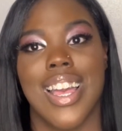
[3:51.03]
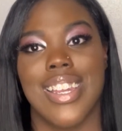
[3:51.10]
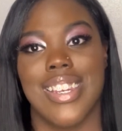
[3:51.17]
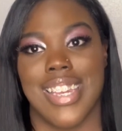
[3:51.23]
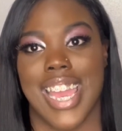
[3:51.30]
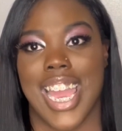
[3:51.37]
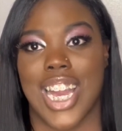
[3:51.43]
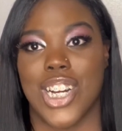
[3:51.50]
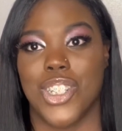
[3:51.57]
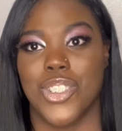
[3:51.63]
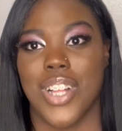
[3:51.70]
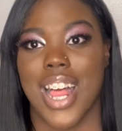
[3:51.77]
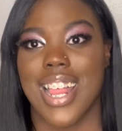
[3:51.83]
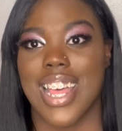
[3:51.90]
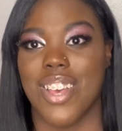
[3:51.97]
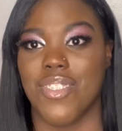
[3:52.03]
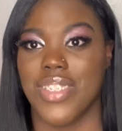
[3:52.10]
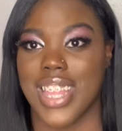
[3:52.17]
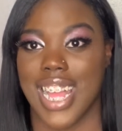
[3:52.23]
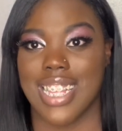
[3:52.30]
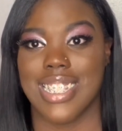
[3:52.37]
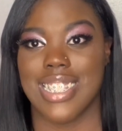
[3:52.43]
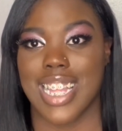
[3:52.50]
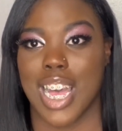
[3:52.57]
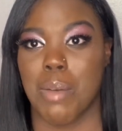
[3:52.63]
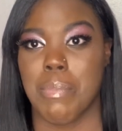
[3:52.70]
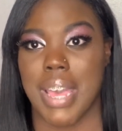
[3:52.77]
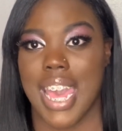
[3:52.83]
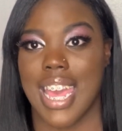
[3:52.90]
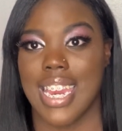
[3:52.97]
Now, if that's not
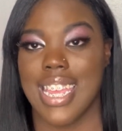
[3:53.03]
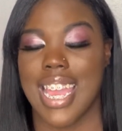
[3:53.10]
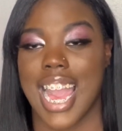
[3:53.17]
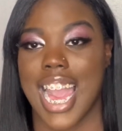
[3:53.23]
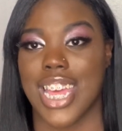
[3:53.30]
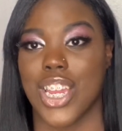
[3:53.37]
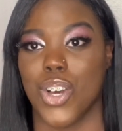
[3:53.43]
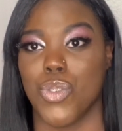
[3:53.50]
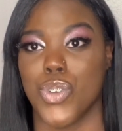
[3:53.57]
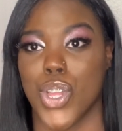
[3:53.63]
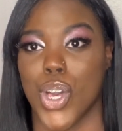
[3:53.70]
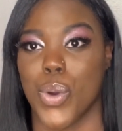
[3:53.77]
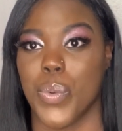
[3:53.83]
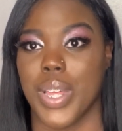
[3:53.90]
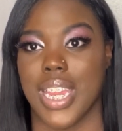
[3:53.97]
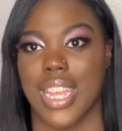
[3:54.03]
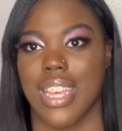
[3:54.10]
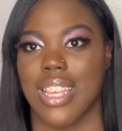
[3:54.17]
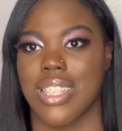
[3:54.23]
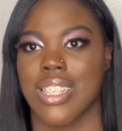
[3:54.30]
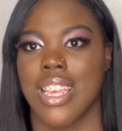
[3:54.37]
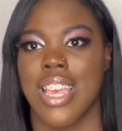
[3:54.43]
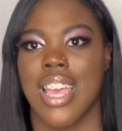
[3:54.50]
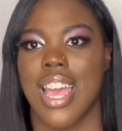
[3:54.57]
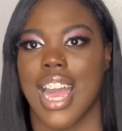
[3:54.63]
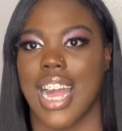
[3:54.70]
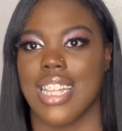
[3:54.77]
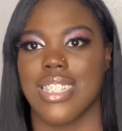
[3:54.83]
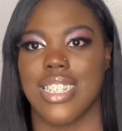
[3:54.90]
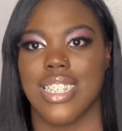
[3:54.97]
petty, I don't know what is.
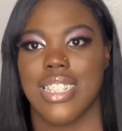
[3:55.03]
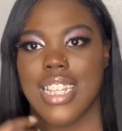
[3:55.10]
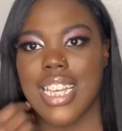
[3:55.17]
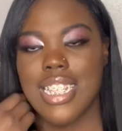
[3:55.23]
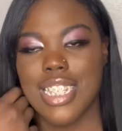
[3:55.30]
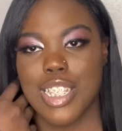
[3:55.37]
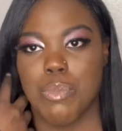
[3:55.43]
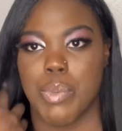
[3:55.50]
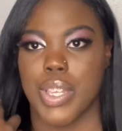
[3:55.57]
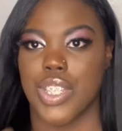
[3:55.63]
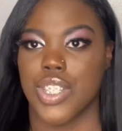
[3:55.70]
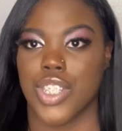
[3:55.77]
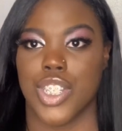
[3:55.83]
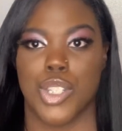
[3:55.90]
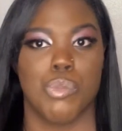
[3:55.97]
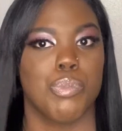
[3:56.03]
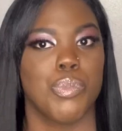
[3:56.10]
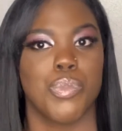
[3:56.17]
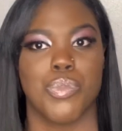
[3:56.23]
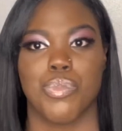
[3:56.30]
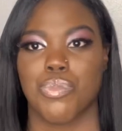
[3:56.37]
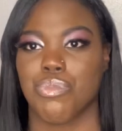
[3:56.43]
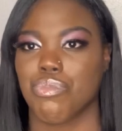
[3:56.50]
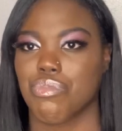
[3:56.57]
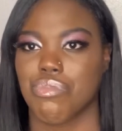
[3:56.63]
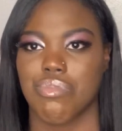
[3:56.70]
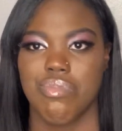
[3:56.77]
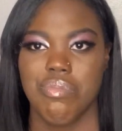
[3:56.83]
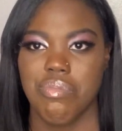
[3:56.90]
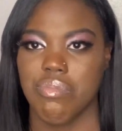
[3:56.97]
I took that suspension
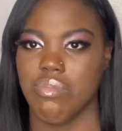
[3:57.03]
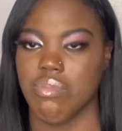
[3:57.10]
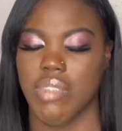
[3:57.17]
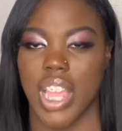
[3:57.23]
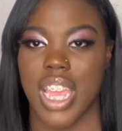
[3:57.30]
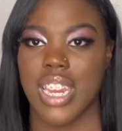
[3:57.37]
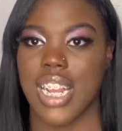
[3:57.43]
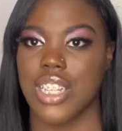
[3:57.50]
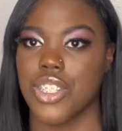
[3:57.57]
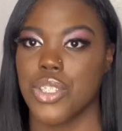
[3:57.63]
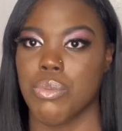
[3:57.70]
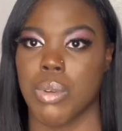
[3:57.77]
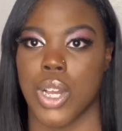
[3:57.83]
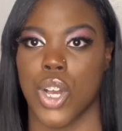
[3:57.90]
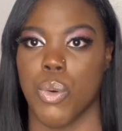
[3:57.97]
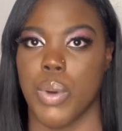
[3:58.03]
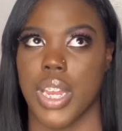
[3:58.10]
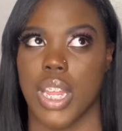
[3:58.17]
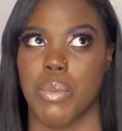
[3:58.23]
and I just rolled with it.